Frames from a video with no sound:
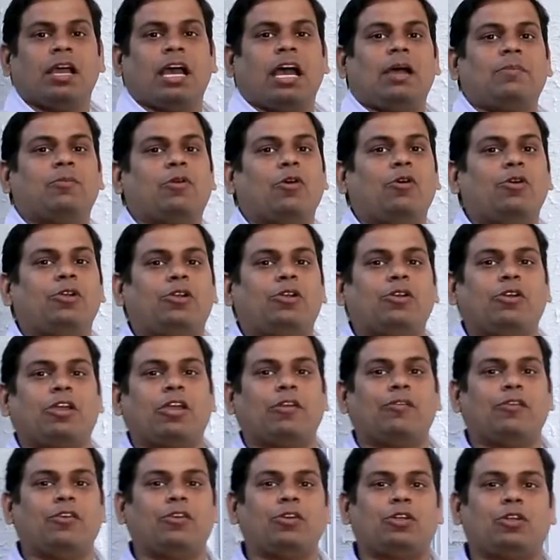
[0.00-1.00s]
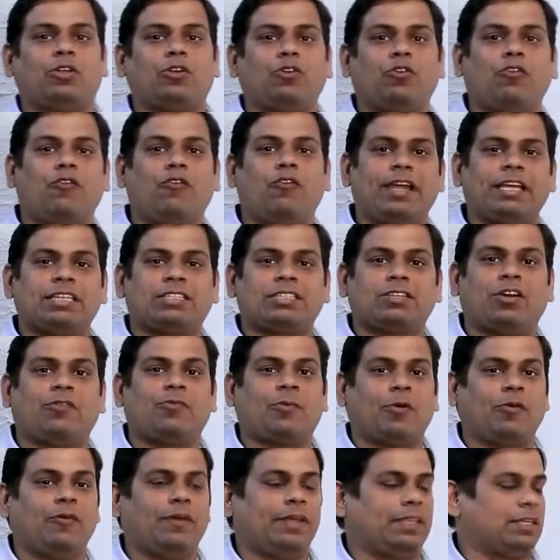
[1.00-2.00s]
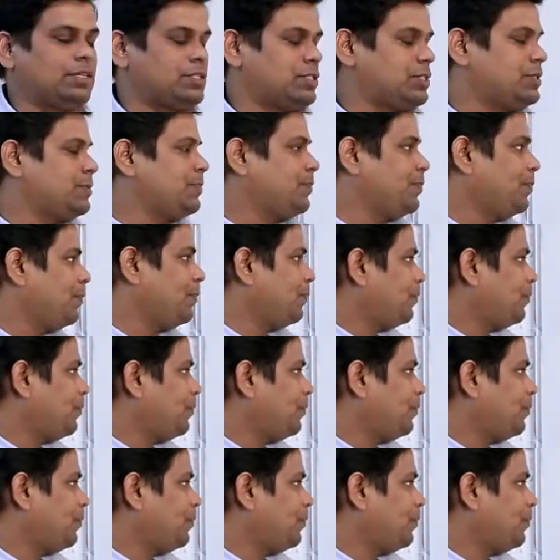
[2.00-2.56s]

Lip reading: I am going to give you two ways of proving this.